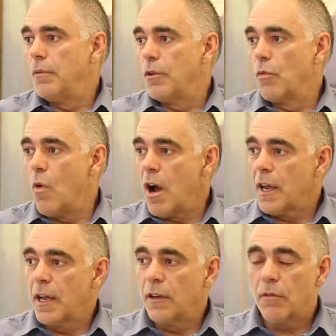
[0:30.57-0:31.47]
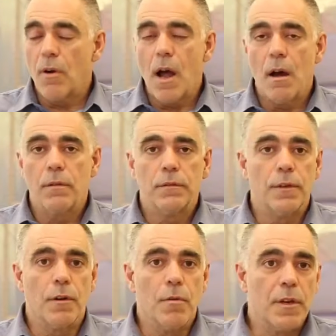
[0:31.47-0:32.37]
You're walking in a crowd,
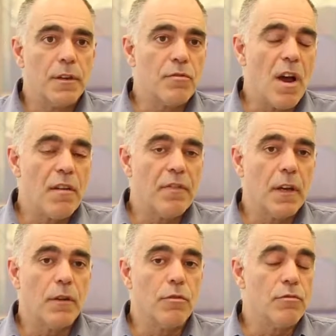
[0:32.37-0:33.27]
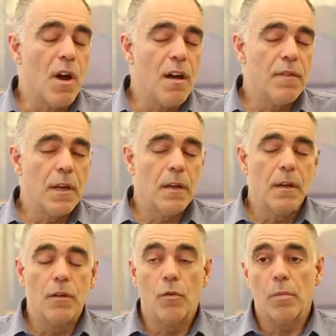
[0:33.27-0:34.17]
you're going in traffic, you're driving,
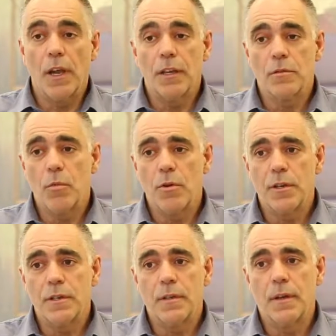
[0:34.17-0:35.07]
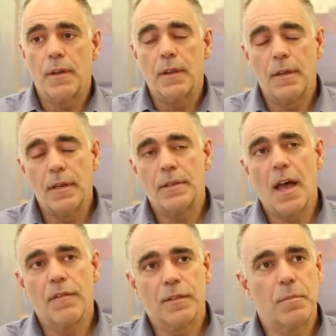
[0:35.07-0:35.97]
you're playing sports. These
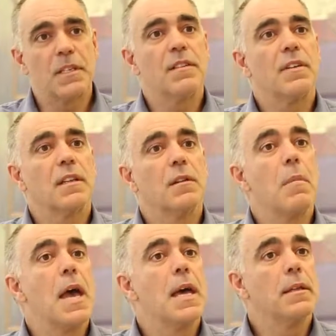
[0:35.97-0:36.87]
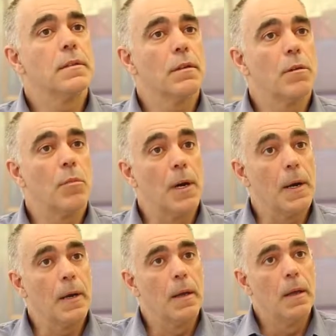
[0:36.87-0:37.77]
have specific demands on the
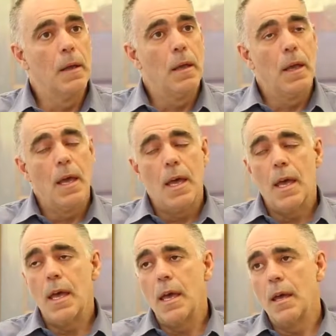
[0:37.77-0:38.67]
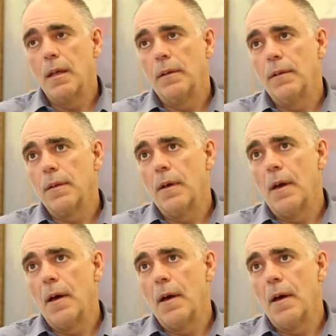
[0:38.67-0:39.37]
brain. And